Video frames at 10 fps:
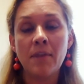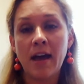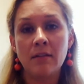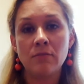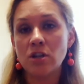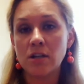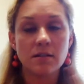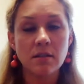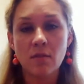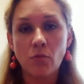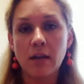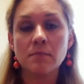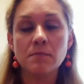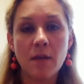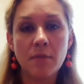than just some
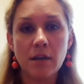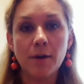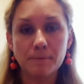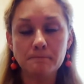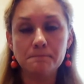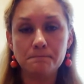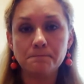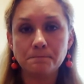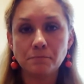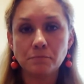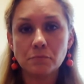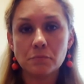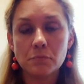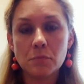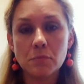random time of year. So should
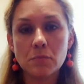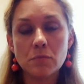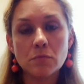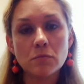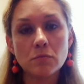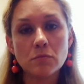I send something